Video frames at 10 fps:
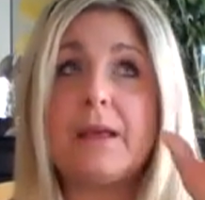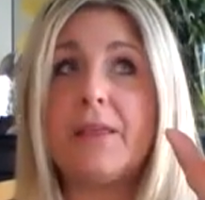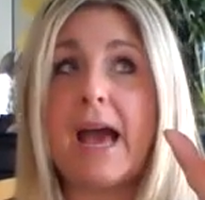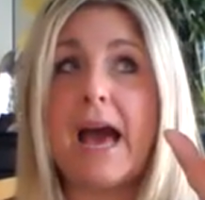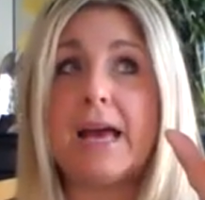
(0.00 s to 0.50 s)

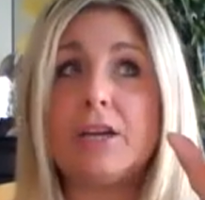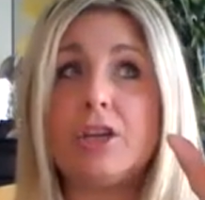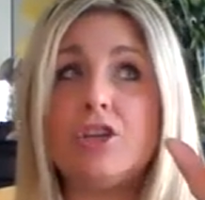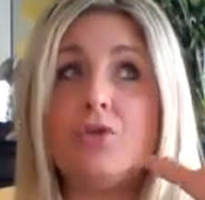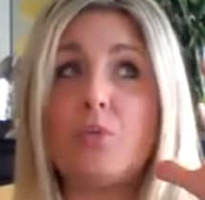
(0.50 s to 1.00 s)
that
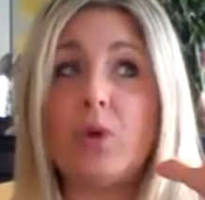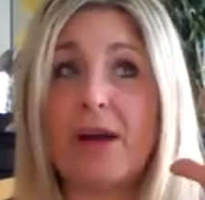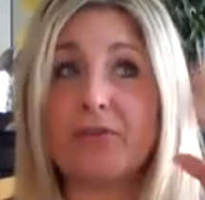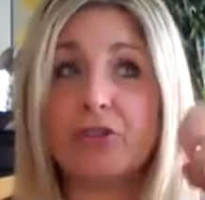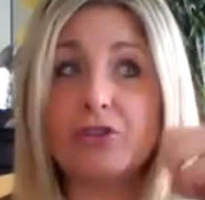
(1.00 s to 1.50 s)

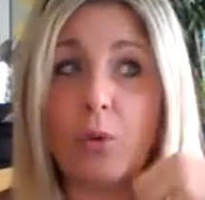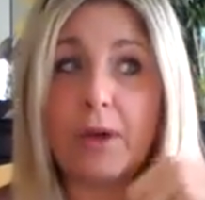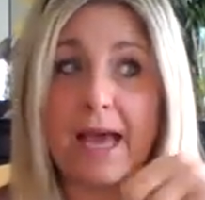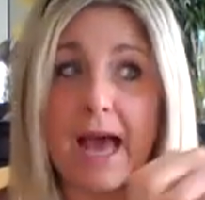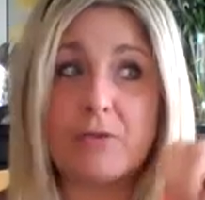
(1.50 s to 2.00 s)
whatever's
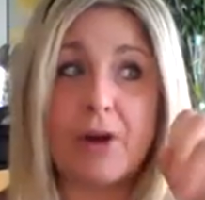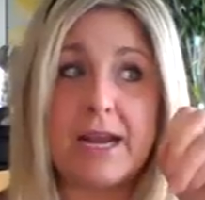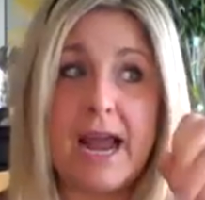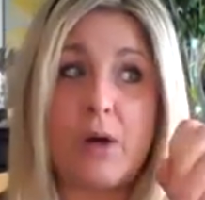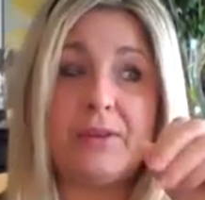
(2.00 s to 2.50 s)
going on
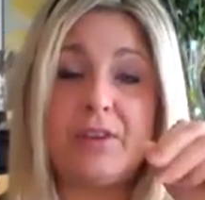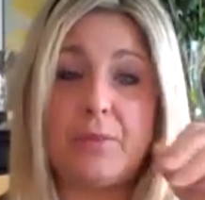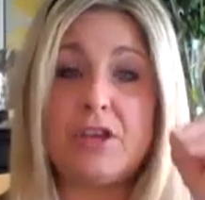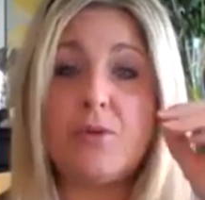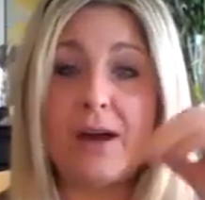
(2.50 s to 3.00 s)
right now is
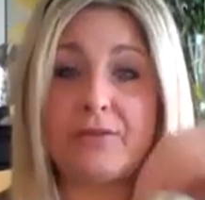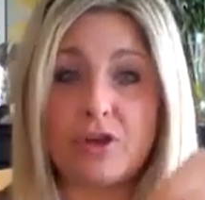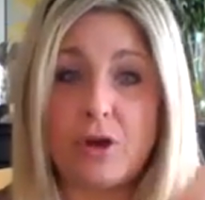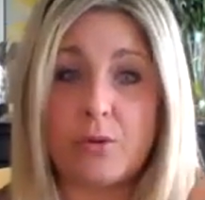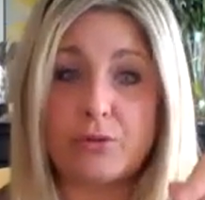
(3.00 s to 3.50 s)
something you have
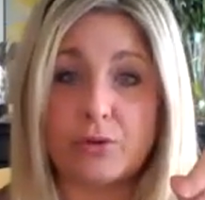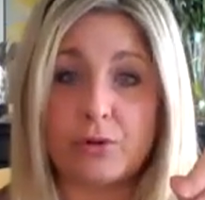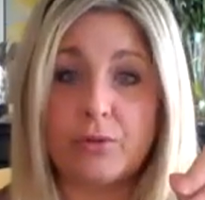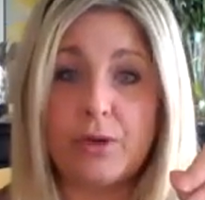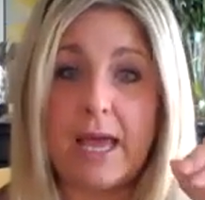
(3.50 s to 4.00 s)
to go
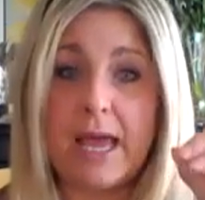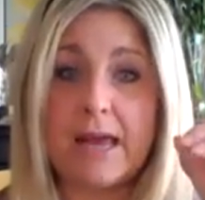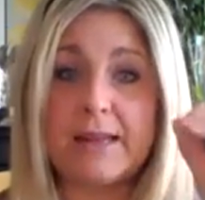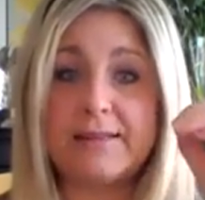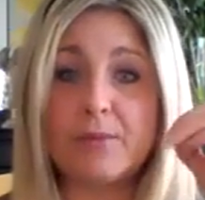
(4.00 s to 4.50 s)
through.
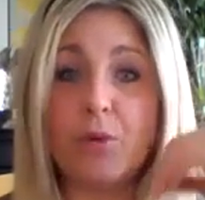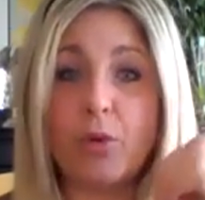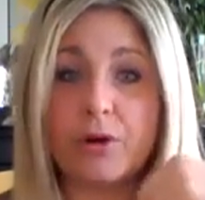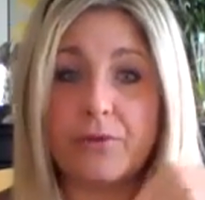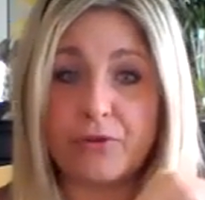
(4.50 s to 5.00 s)
And it's
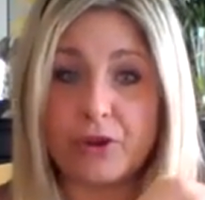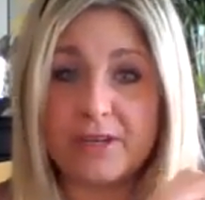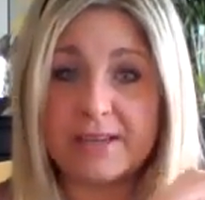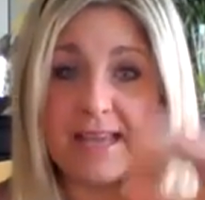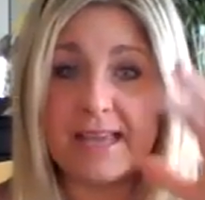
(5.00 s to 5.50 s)
important for you
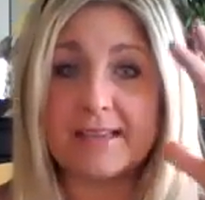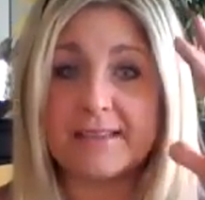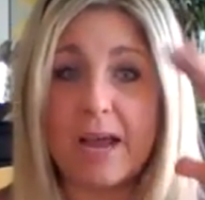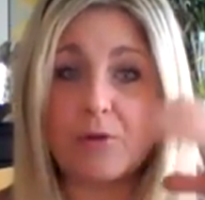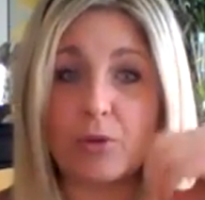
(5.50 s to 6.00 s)
to take the
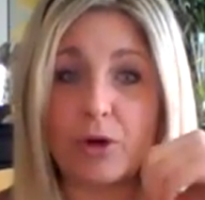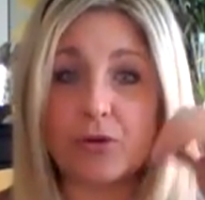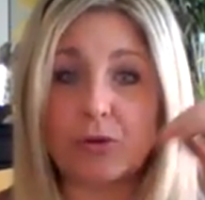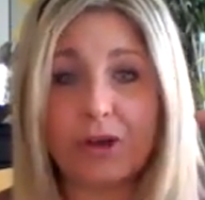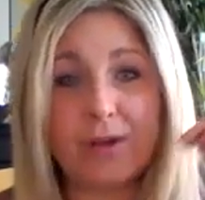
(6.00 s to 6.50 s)
time to work
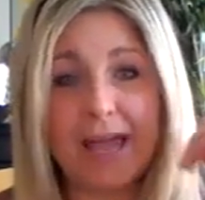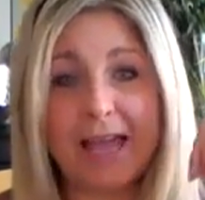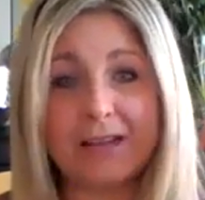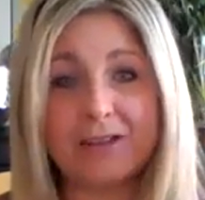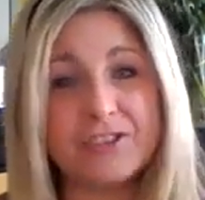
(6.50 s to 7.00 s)
through it. You
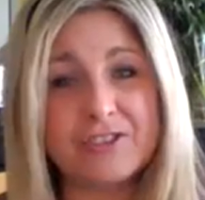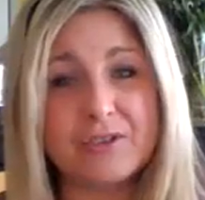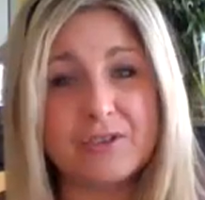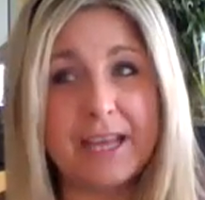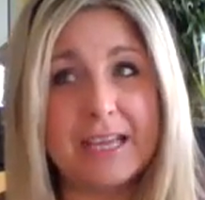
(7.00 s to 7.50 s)
can't just,
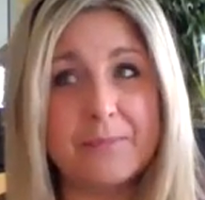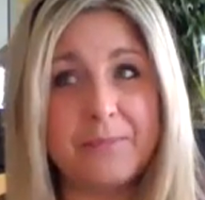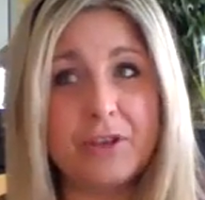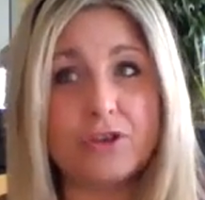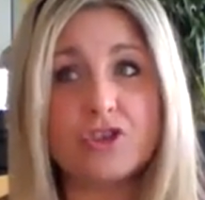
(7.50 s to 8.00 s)
like,
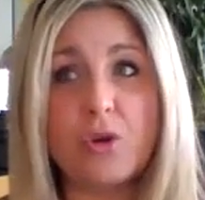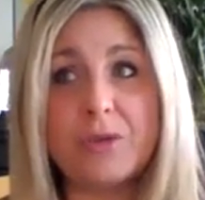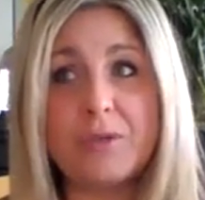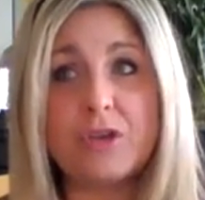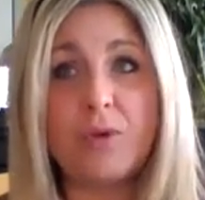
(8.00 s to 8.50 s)
they're
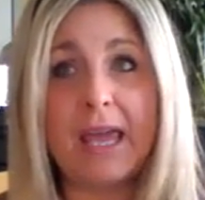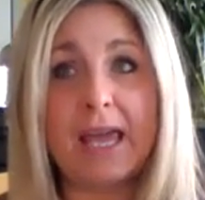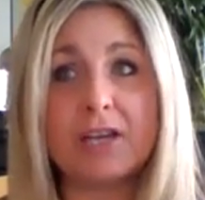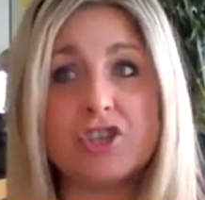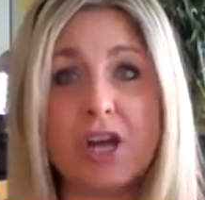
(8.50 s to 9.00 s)
showing me you
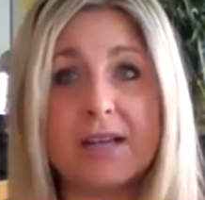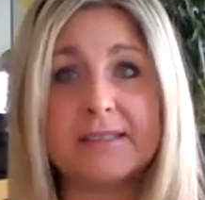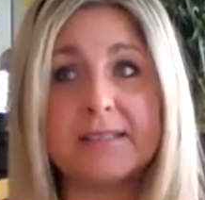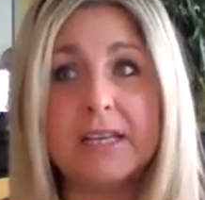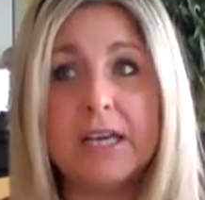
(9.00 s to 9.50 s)
can't
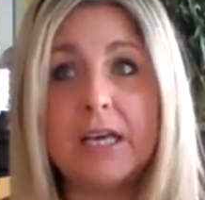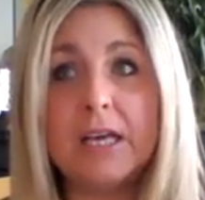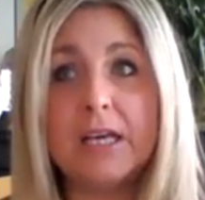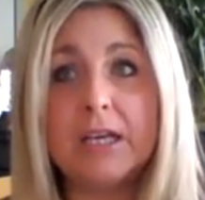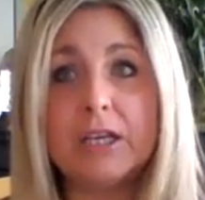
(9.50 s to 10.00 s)
just
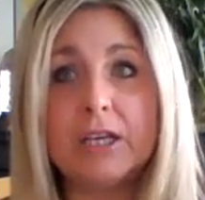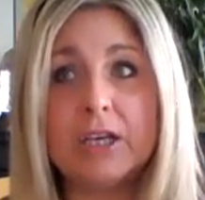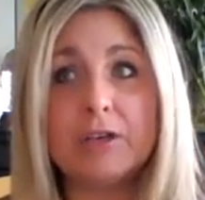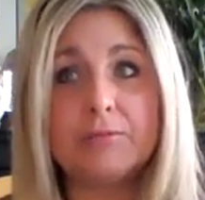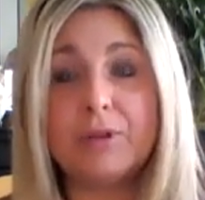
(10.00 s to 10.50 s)

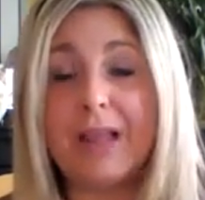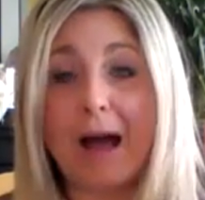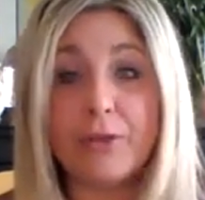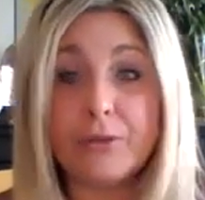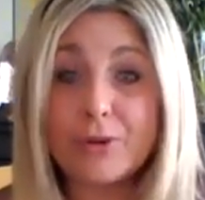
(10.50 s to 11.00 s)

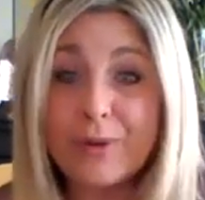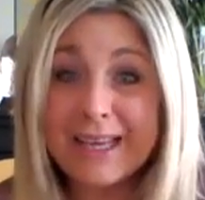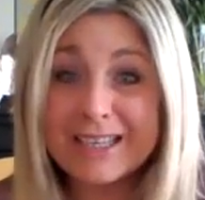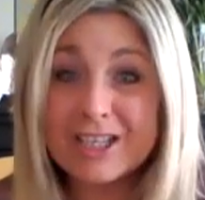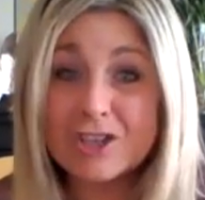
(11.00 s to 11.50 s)
plow
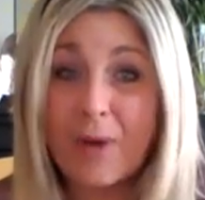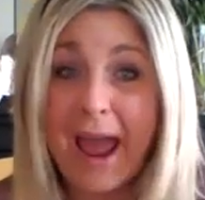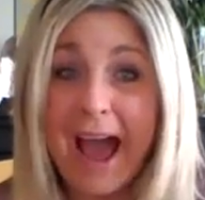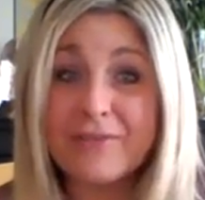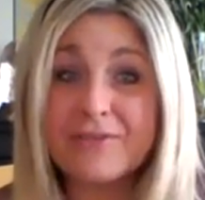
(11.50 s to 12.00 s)
through it. You
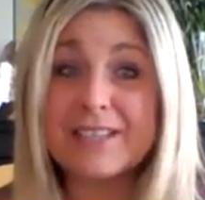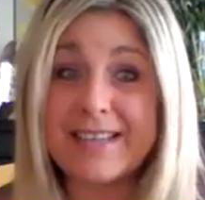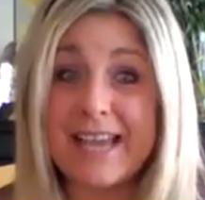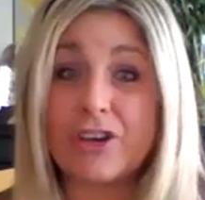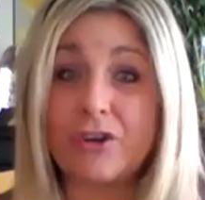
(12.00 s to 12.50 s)
have to
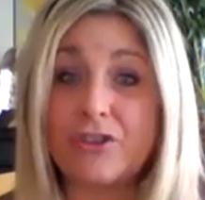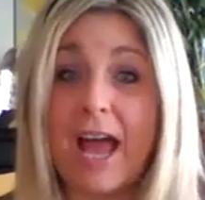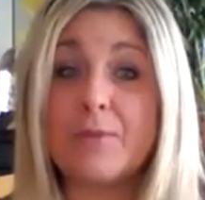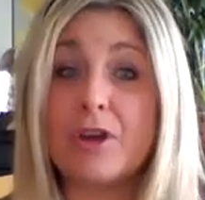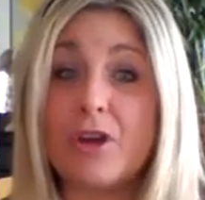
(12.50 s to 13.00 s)
take your
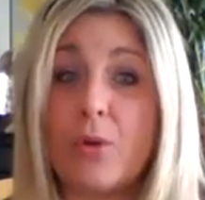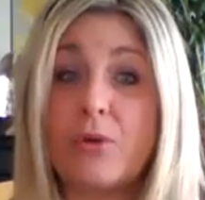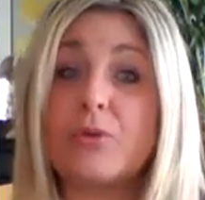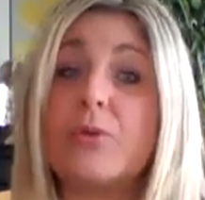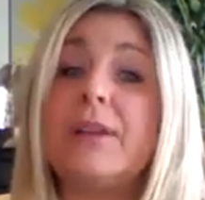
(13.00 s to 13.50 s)
time and go
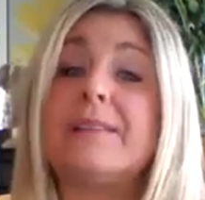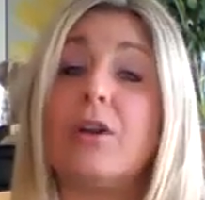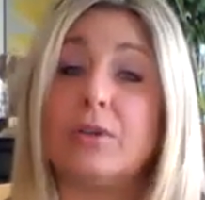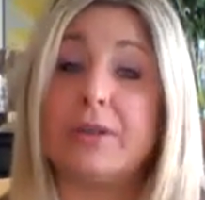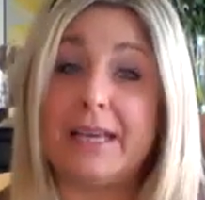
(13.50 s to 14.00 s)
through it
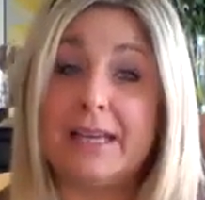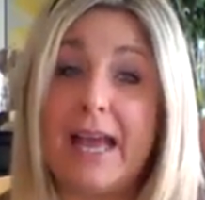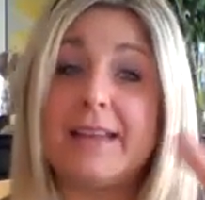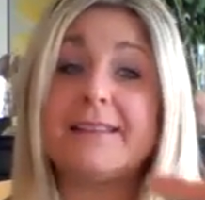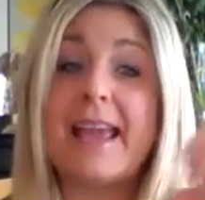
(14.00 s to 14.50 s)
slowly
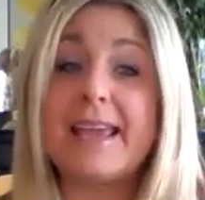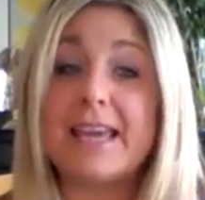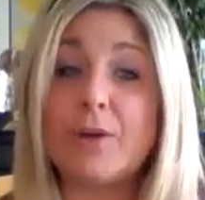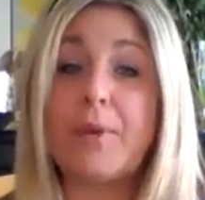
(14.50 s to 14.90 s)
and take it